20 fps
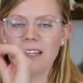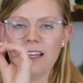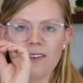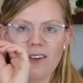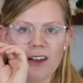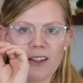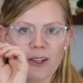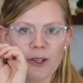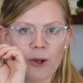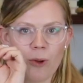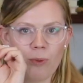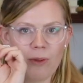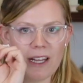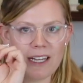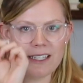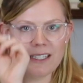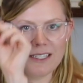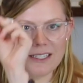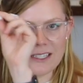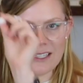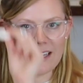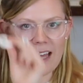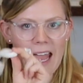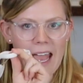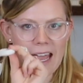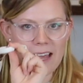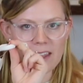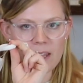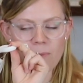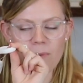They've got the little place to
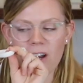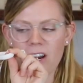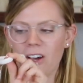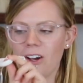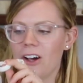hang them on a